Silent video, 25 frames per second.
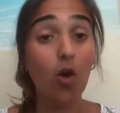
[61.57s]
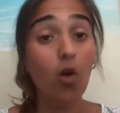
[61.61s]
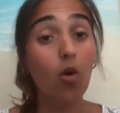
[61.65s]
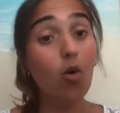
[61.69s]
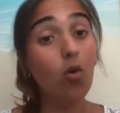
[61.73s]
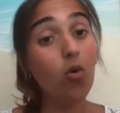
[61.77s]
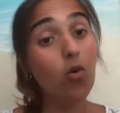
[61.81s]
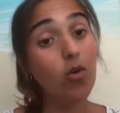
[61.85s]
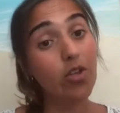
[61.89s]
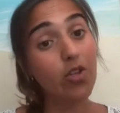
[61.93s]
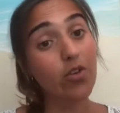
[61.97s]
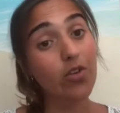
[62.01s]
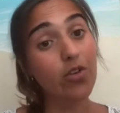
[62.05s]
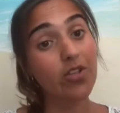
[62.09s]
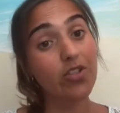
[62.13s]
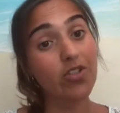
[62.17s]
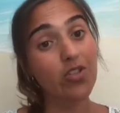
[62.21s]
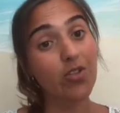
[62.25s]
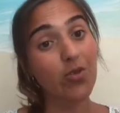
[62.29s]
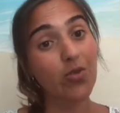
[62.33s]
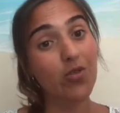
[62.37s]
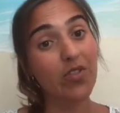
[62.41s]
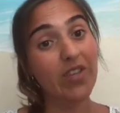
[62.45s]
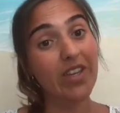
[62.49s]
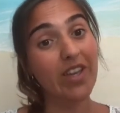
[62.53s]
Or you could
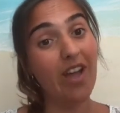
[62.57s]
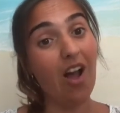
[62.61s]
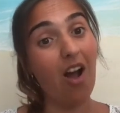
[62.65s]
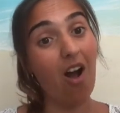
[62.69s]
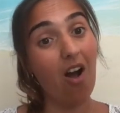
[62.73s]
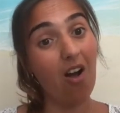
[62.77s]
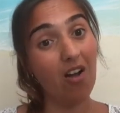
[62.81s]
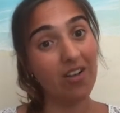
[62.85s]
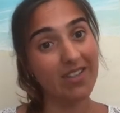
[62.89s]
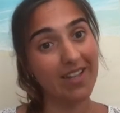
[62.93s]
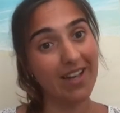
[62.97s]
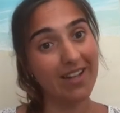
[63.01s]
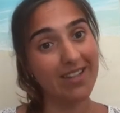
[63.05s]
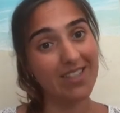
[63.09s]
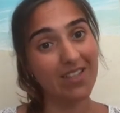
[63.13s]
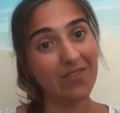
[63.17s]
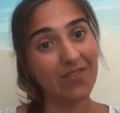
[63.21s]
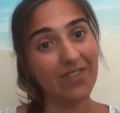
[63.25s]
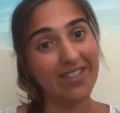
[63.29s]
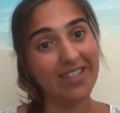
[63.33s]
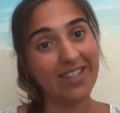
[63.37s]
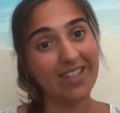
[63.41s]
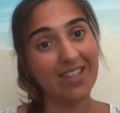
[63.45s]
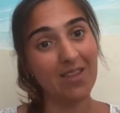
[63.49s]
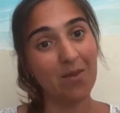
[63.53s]
do the art
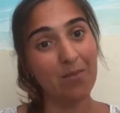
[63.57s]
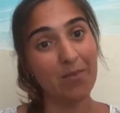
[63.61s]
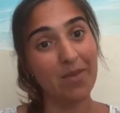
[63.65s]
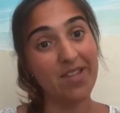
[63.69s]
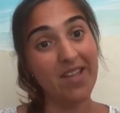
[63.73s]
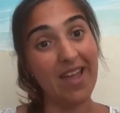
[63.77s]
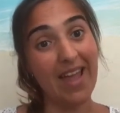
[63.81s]
activity that Miss